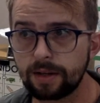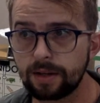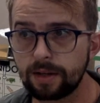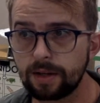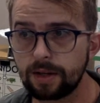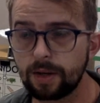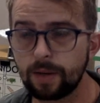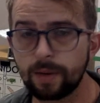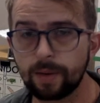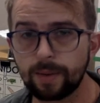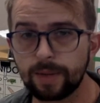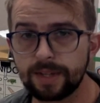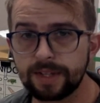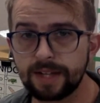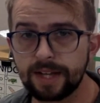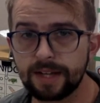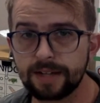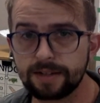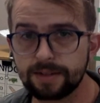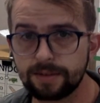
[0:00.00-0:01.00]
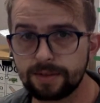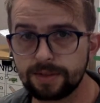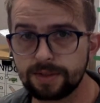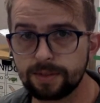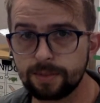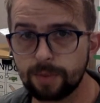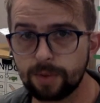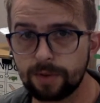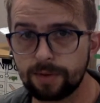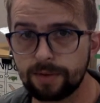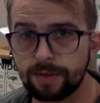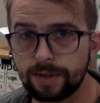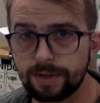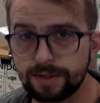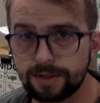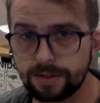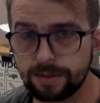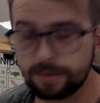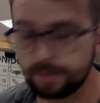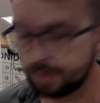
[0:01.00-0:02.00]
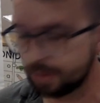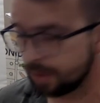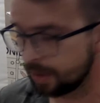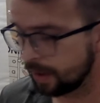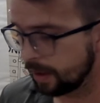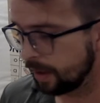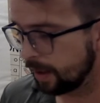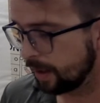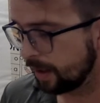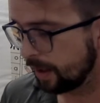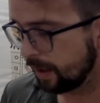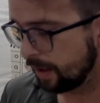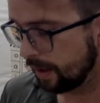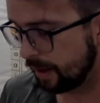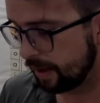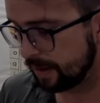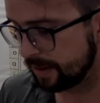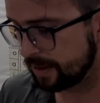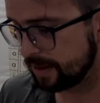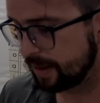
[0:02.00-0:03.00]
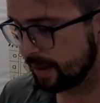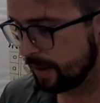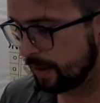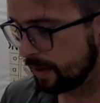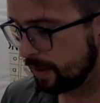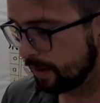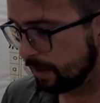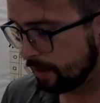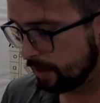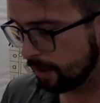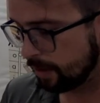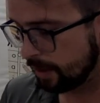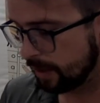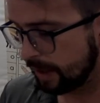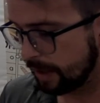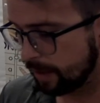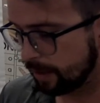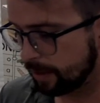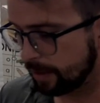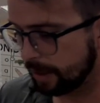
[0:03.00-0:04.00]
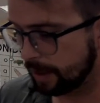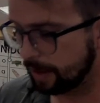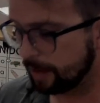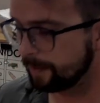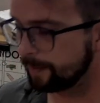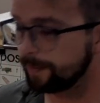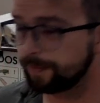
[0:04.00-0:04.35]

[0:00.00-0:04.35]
knowing when to ask for support for their student. Con la hoja,